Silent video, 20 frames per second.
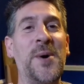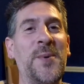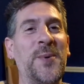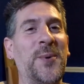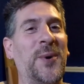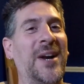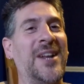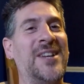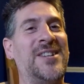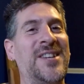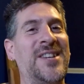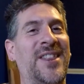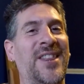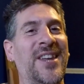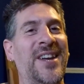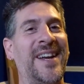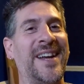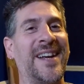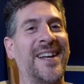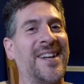what did you
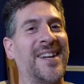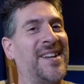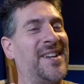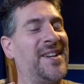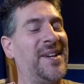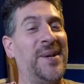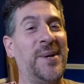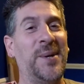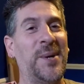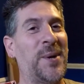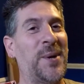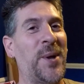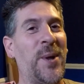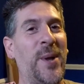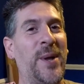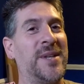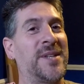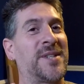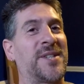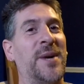think?
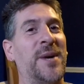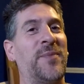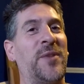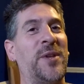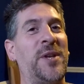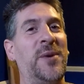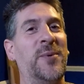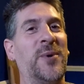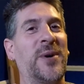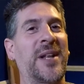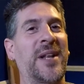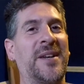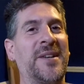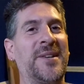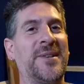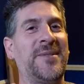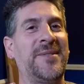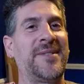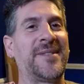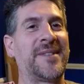Something you want to do?